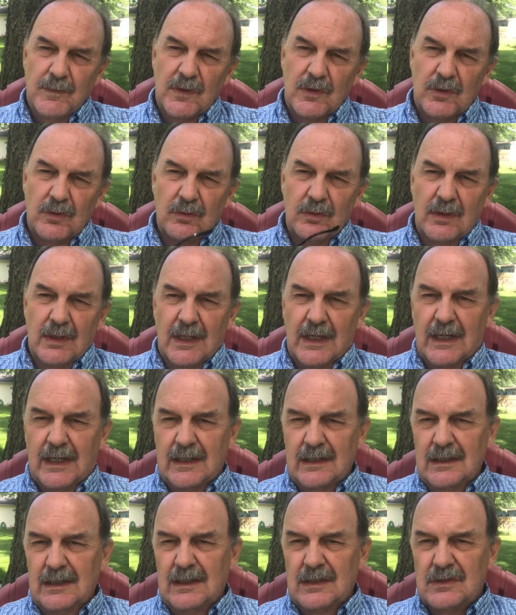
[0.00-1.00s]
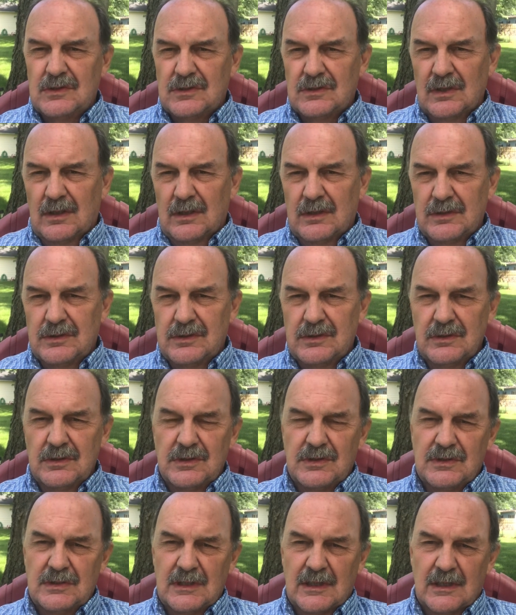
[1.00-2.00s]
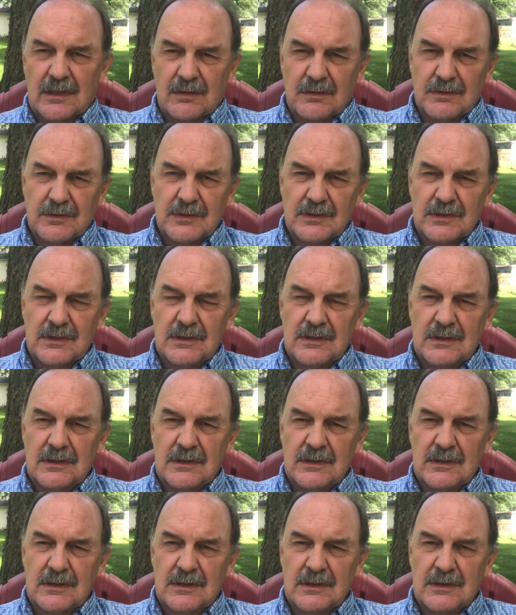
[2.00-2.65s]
Do not exalt yourselves